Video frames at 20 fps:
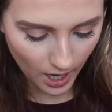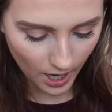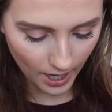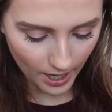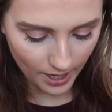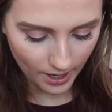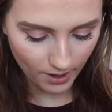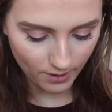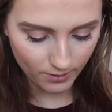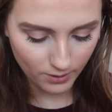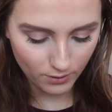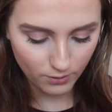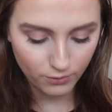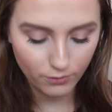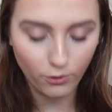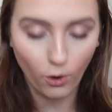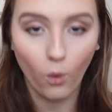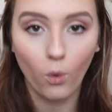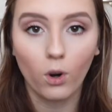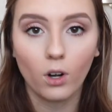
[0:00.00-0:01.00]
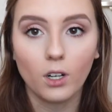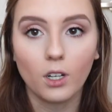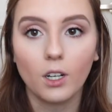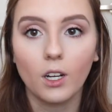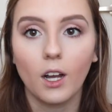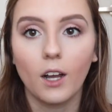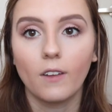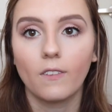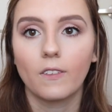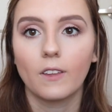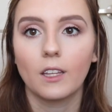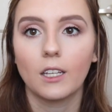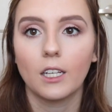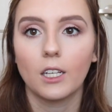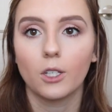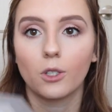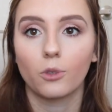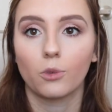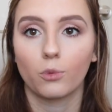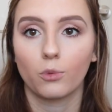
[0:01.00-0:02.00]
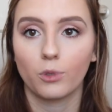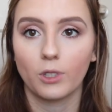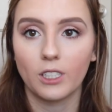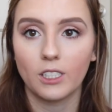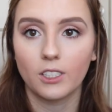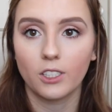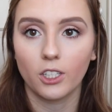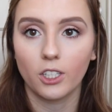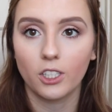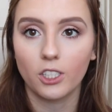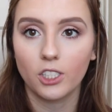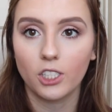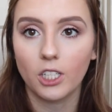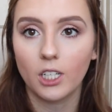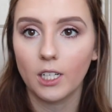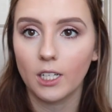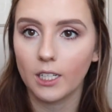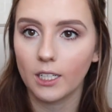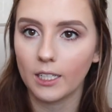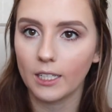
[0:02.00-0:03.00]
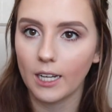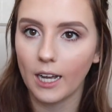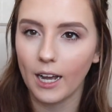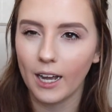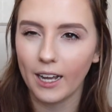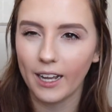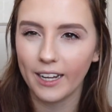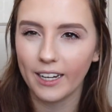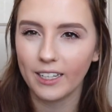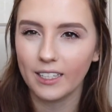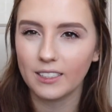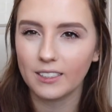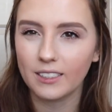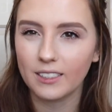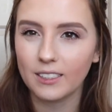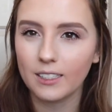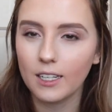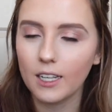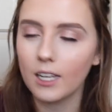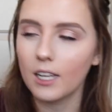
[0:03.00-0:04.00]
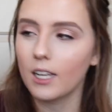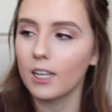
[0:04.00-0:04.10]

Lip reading: I have 4 of the research guides.